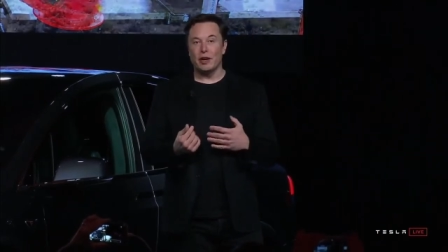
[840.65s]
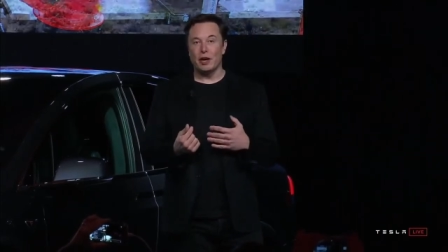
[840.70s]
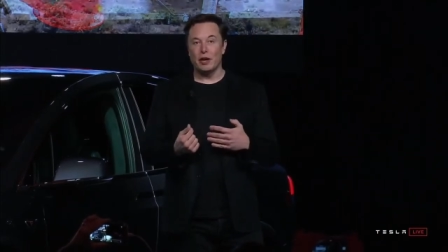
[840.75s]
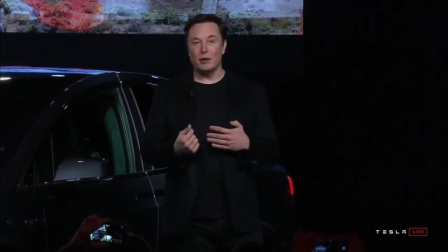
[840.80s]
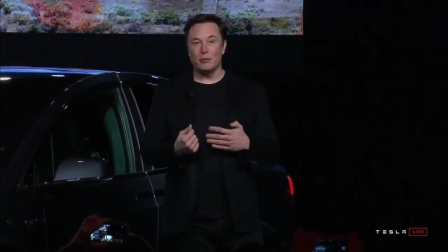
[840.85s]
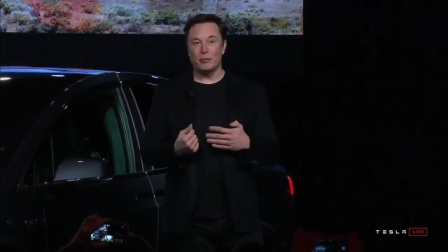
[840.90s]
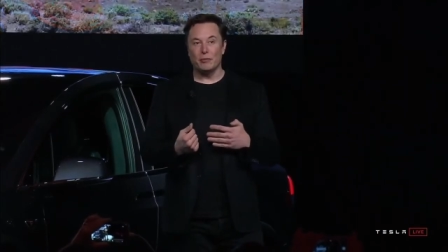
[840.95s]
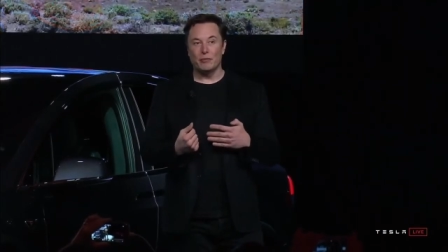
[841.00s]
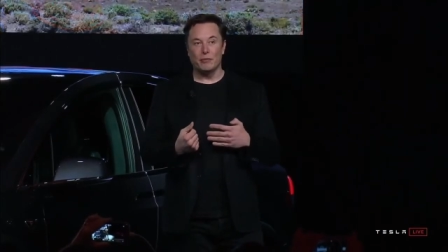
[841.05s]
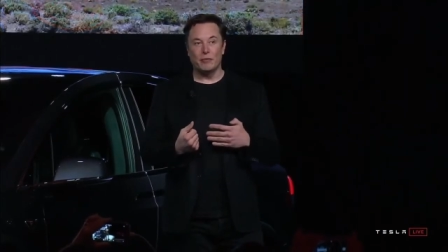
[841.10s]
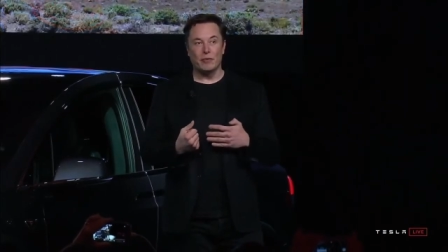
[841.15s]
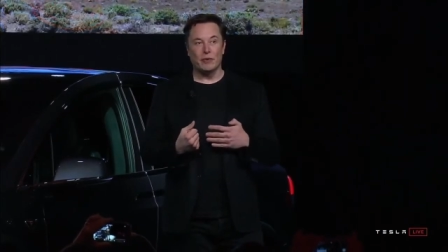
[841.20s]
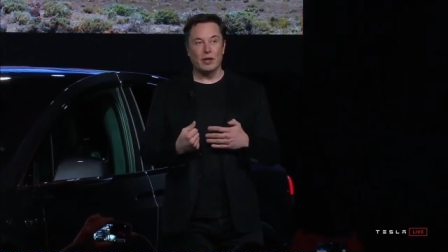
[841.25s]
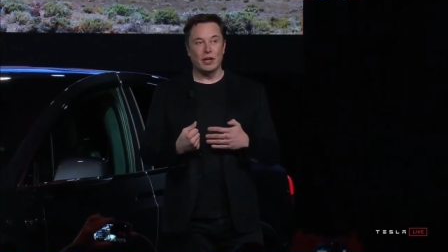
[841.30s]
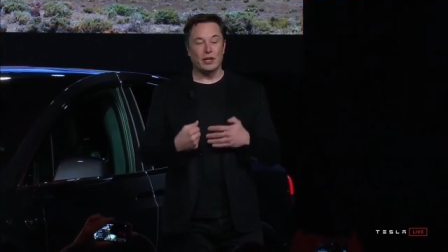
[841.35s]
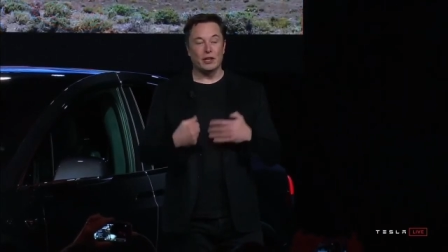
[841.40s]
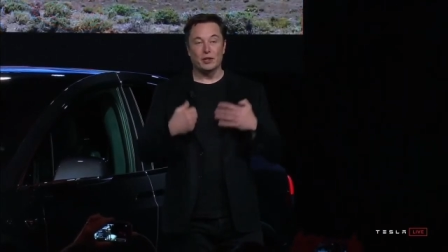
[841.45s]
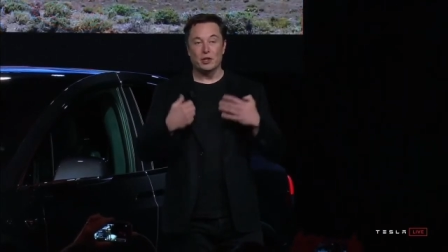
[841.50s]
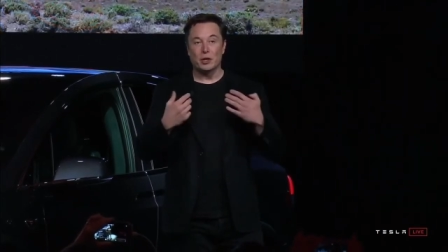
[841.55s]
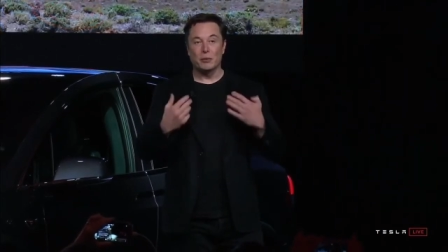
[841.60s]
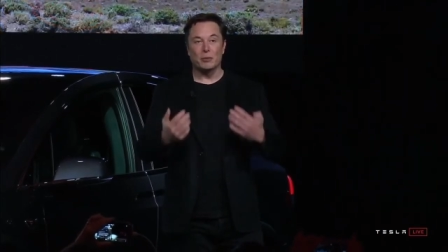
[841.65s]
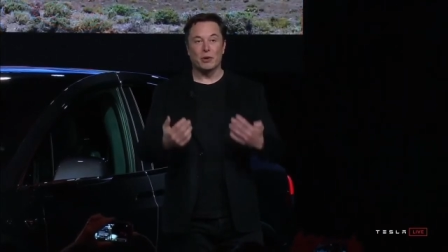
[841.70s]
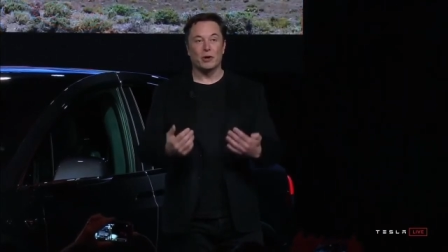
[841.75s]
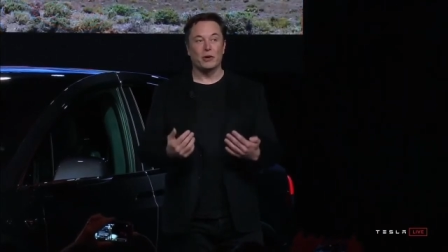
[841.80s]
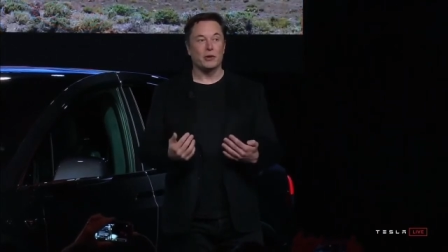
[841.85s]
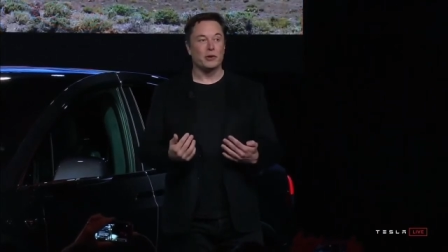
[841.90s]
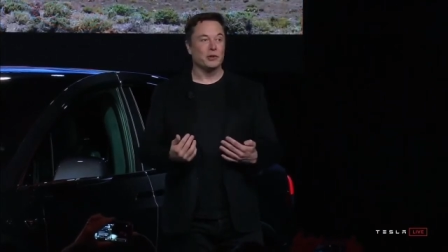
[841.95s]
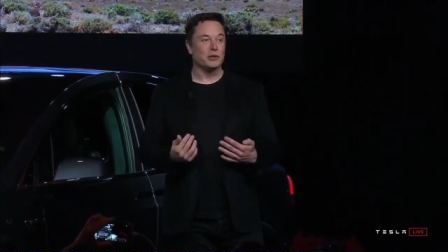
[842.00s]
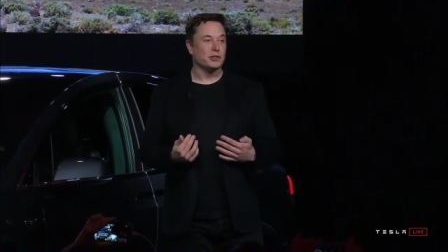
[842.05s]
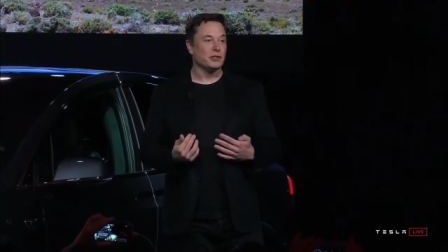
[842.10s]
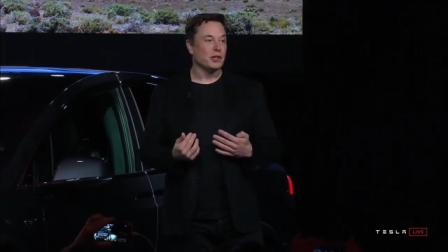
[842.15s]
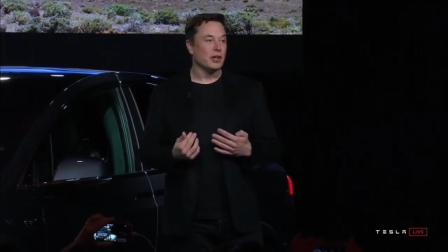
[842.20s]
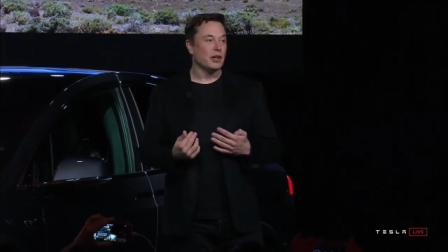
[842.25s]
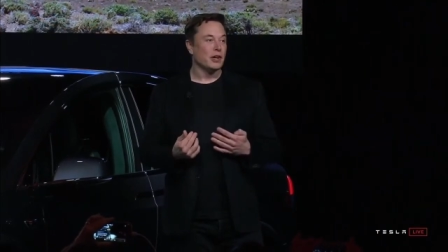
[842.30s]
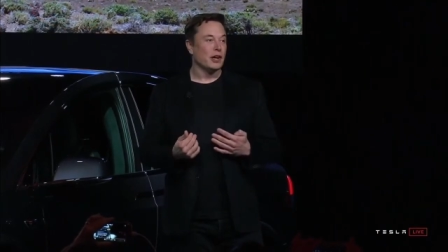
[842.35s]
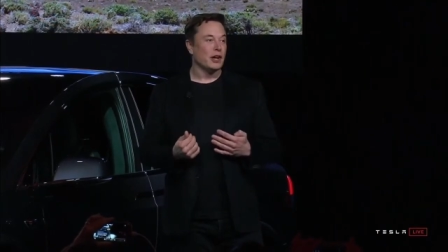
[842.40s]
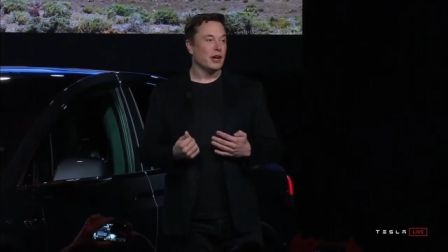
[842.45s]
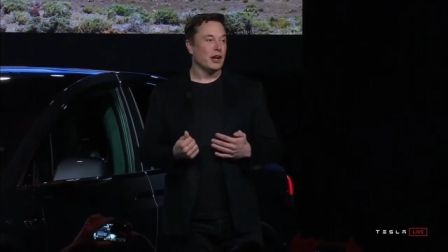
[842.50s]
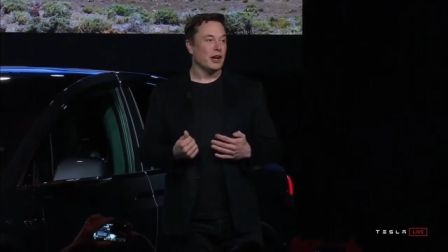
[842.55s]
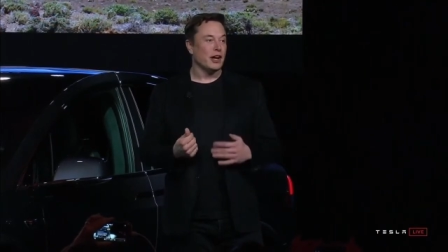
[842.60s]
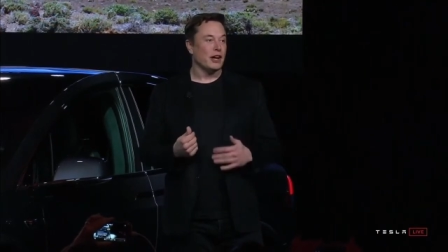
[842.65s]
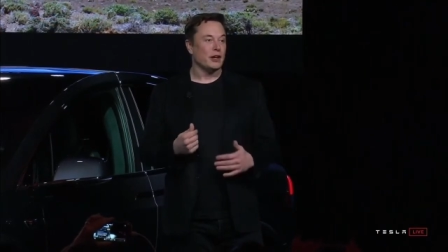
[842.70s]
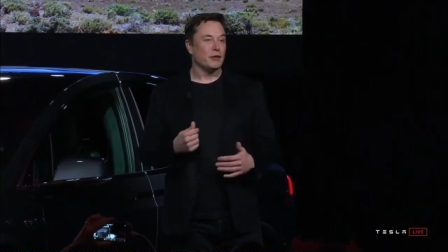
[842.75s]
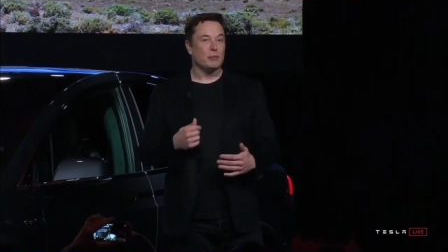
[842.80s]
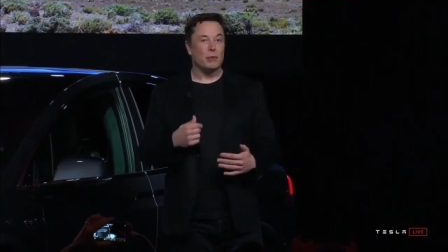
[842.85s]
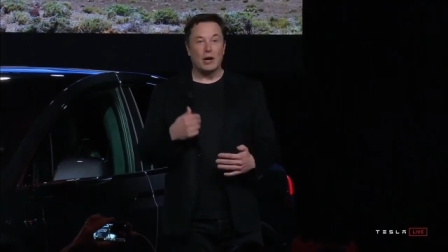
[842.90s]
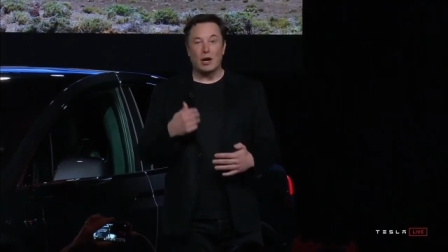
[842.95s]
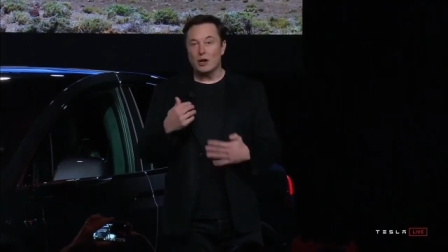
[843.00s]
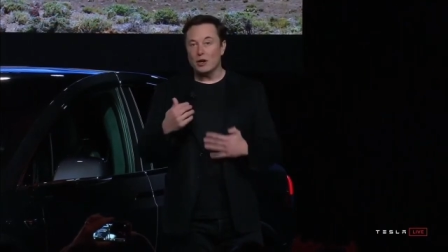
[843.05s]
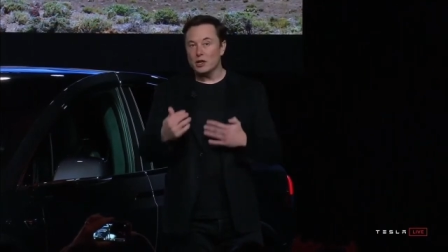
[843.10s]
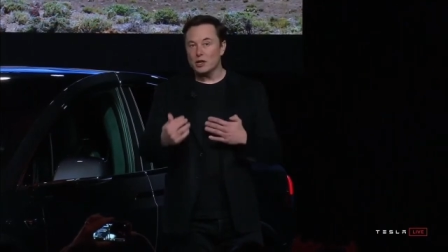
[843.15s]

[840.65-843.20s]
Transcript: and electric motors and power